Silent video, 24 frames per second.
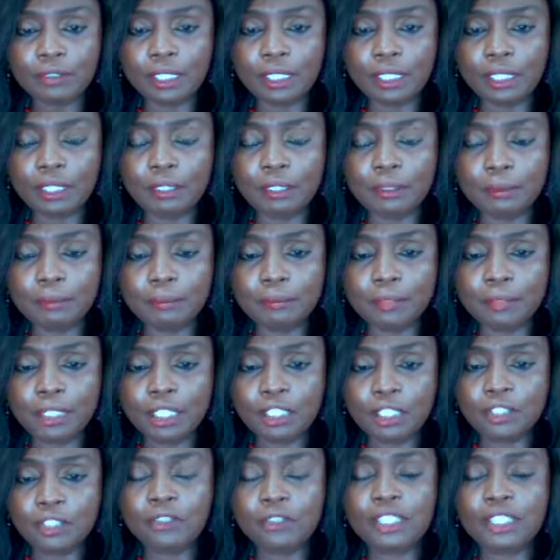Um,
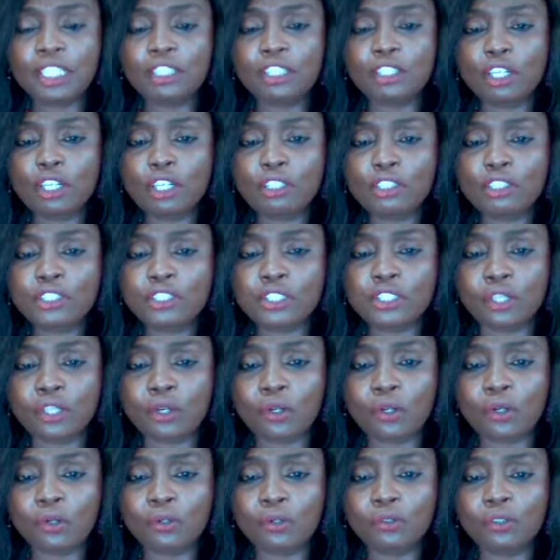you can
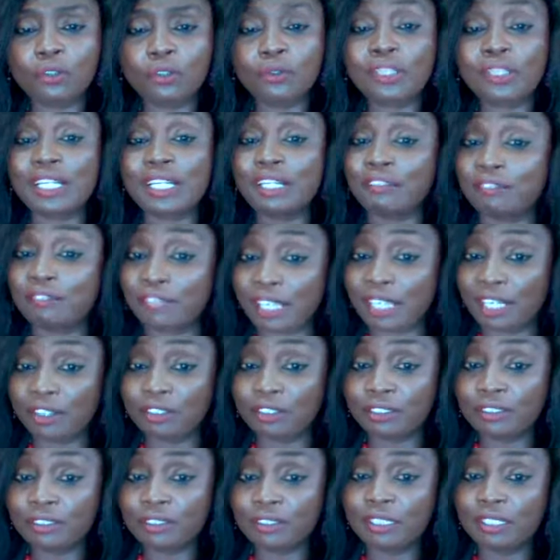also look
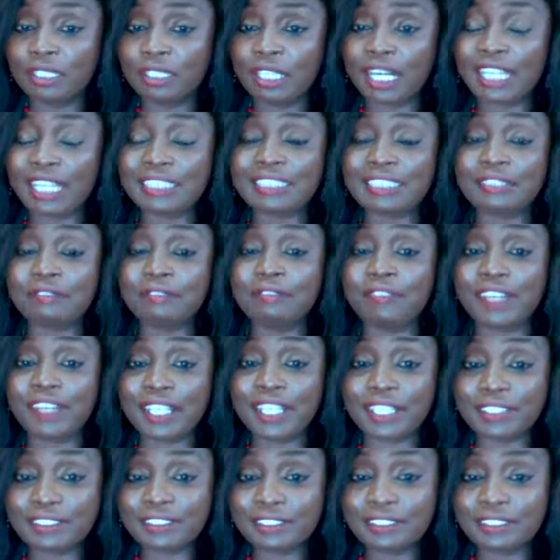around at
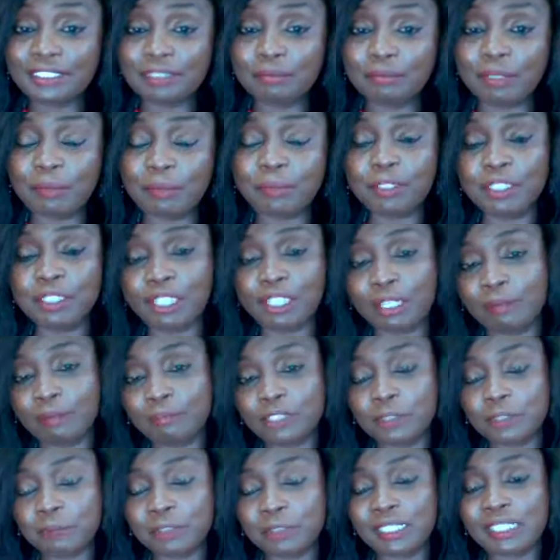events, maybe um,
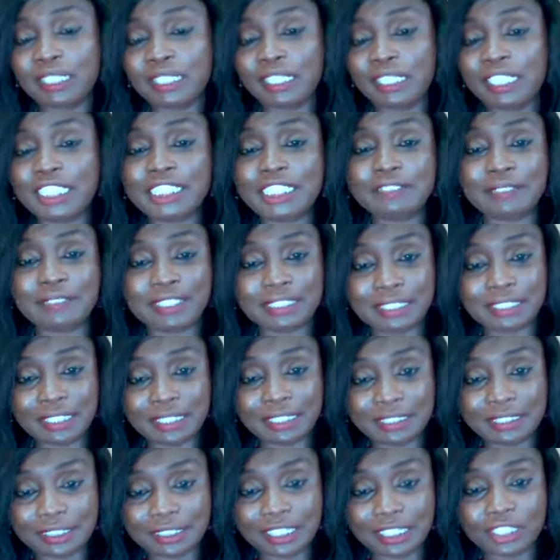speakers,
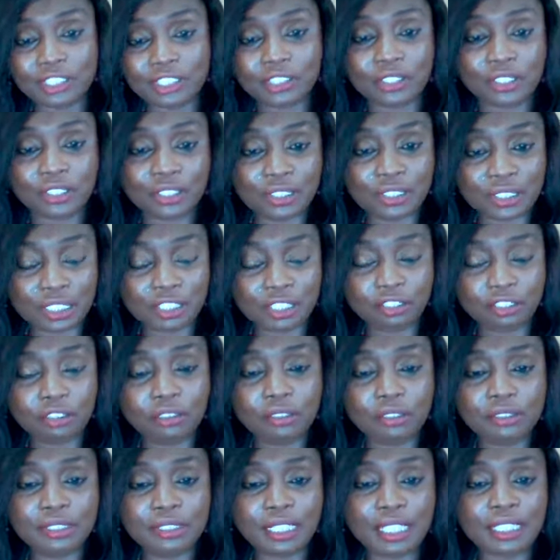facilitators, and
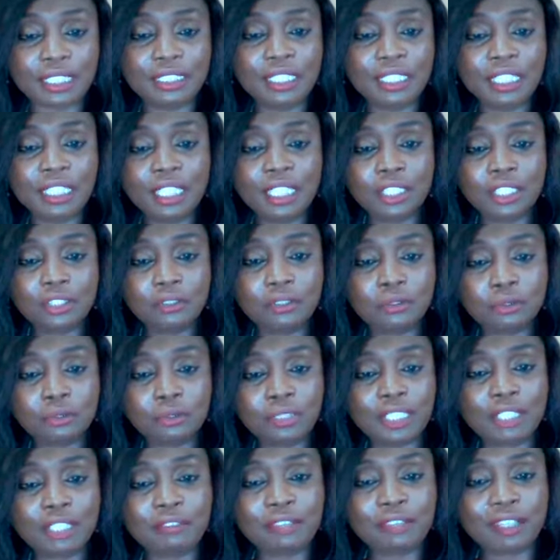all that, you
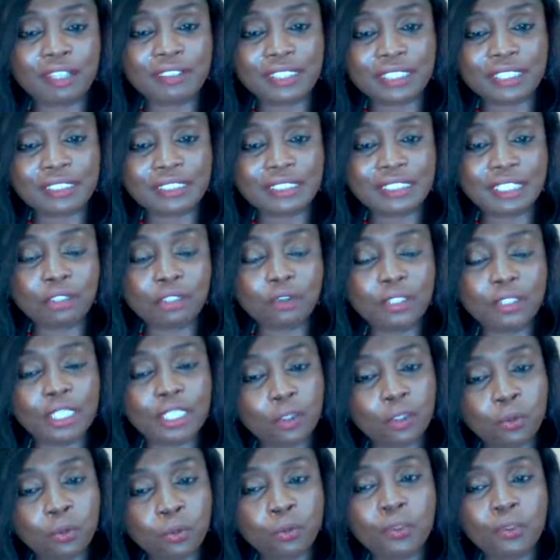look around and say,
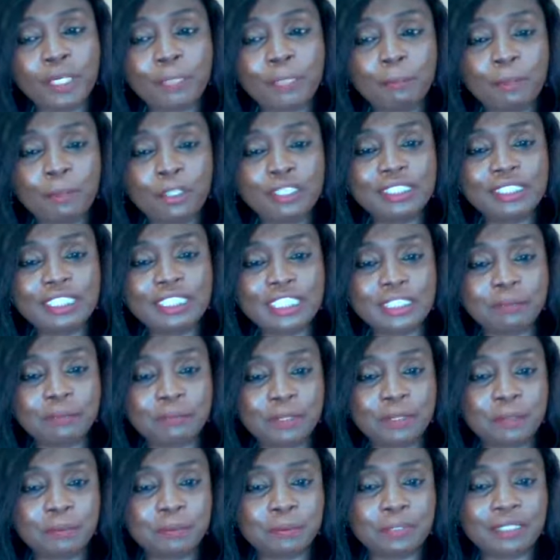okay, who among these
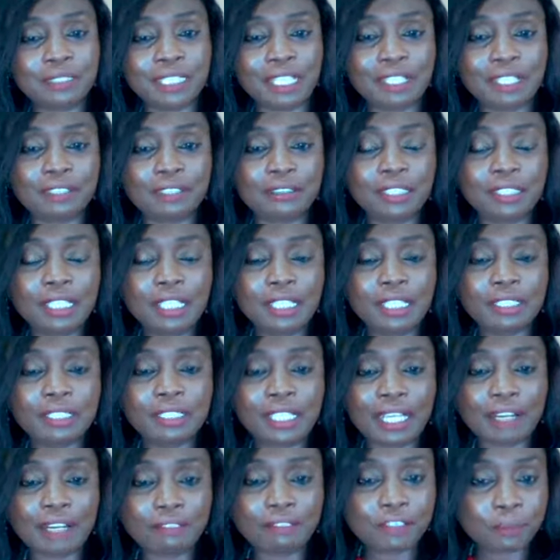people that,
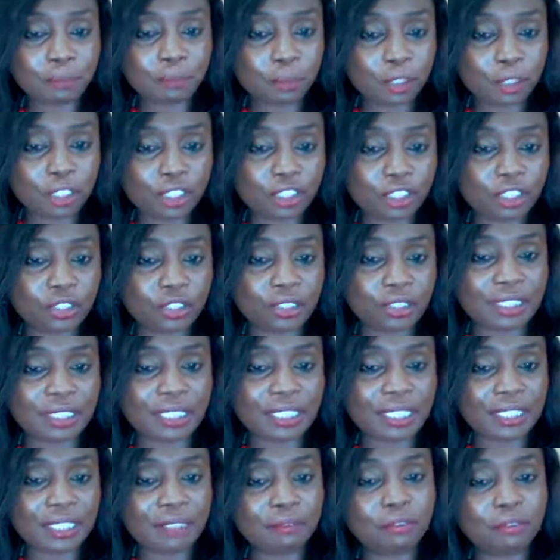that have spoken
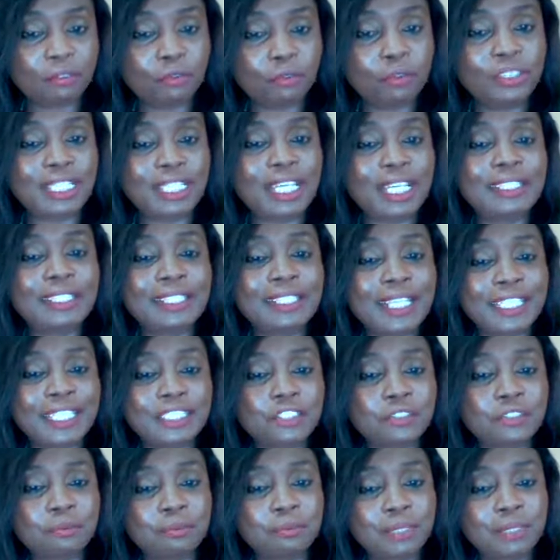today would I
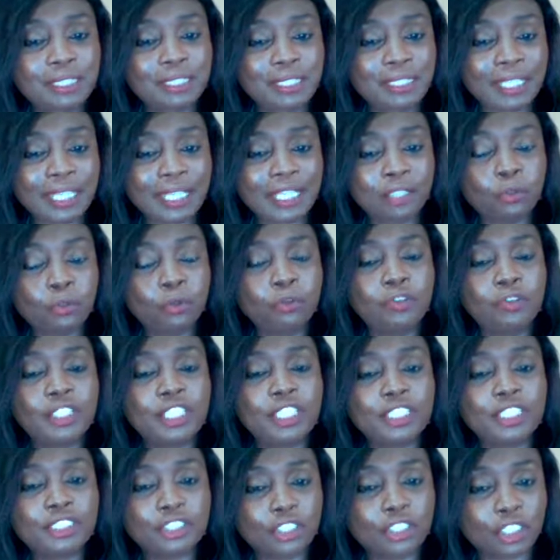like to be like? Who
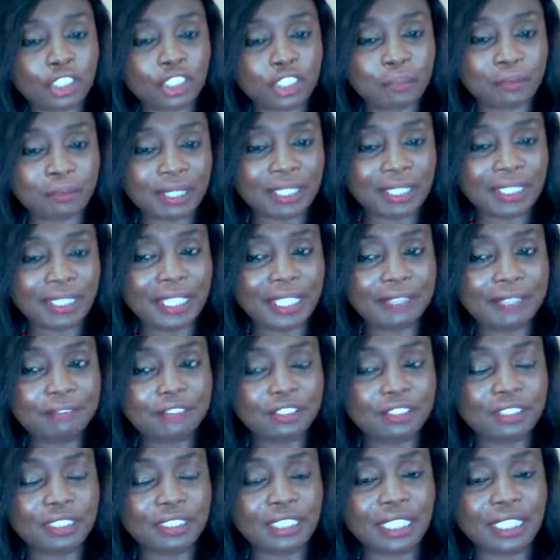really touched my life
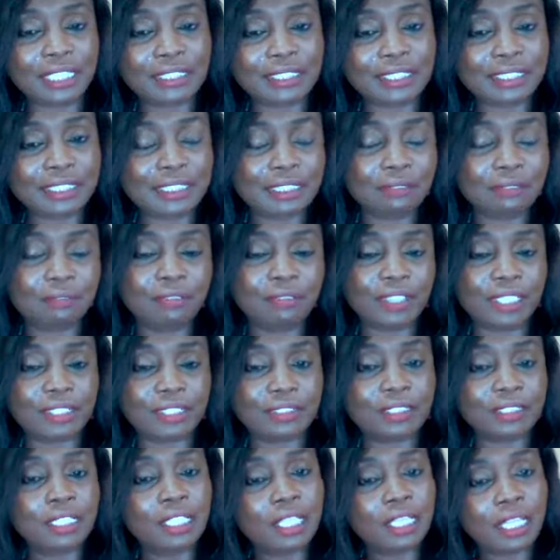today at this event?